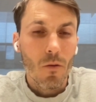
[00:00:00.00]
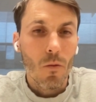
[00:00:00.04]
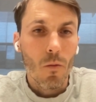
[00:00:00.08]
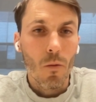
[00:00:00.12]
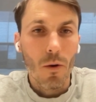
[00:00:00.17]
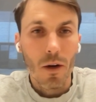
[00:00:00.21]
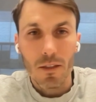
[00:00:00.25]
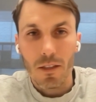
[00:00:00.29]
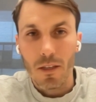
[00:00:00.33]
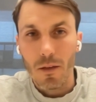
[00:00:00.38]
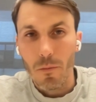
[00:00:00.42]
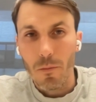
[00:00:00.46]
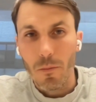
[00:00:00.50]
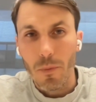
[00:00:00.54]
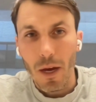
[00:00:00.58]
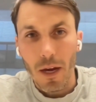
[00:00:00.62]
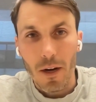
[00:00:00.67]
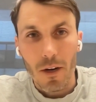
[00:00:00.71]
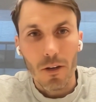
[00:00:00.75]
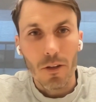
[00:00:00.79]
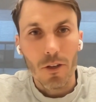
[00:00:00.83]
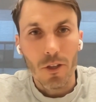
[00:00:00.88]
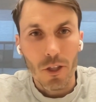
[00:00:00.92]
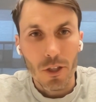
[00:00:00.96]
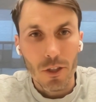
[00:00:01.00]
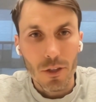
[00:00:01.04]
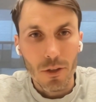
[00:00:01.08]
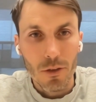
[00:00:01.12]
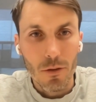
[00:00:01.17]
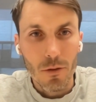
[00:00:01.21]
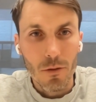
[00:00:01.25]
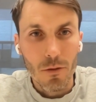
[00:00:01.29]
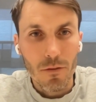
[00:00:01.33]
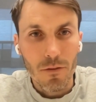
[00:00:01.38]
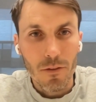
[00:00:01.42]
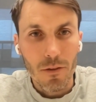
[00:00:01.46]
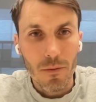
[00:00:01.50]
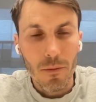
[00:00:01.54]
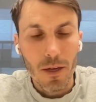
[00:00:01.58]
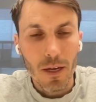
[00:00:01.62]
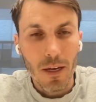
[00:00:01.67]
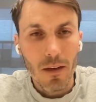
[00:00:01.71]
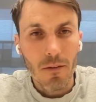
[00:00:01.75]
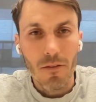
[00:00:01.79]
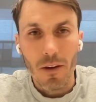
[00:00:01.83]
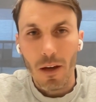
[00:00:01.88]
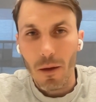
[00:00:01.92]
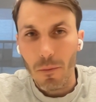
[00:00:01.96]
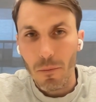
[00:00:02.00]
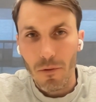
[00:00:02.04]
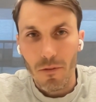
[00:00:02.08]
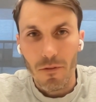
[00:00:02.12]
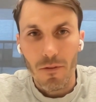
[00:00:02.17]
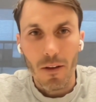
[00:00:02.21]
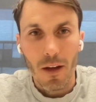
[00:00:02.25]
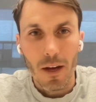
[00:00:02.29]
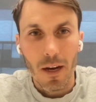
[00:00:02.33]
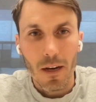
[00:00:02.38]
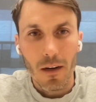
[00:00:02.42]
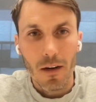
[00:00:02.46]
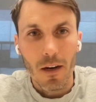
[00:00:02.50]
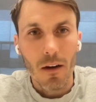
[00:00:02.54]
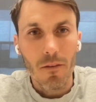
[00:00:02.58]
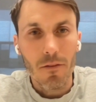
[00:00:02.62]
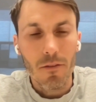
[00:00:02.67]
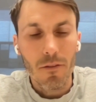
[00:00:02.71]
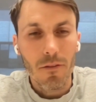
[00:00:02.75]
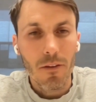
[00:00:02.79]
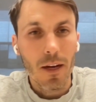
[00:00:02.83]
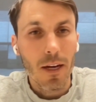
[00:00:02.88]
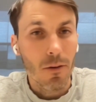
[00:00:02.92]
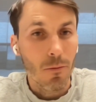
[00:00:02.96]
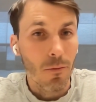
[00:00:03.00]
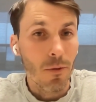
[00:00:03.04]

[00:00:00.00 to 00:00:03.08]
what's a better shoe for me, Vaporfly or Alphafly?